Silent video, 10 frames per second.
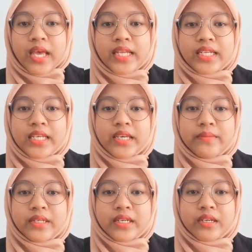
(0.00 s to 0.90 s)
and
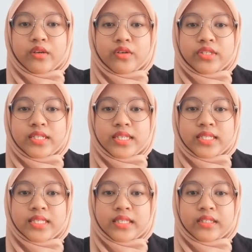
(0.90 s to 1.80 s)
keep the close
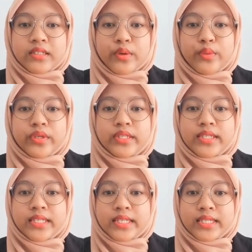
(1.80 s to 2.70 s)
distance
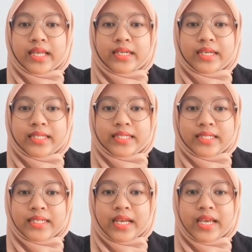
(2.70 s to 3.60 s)
with the
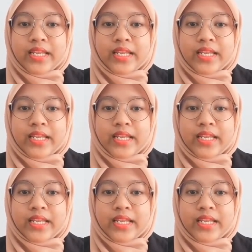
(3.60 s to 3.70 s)
targeted